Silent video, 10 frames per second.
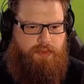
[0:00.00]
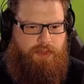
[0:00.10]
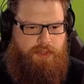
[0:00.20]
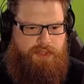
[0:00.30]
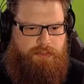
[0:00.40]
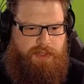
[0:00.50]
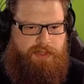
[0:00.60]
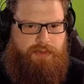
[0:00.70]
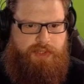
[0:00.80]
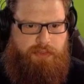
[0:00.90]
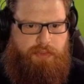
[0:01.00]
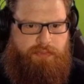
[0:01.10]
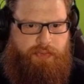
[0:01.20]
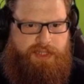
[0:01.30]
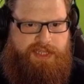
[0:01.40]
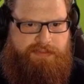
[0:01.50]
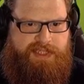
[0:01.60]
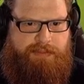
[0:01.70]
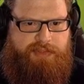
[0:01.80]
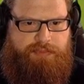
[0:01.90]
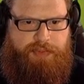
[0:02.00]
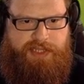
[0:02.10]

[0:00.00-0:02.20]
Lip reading: So what you also want to avoid is having temp shift plates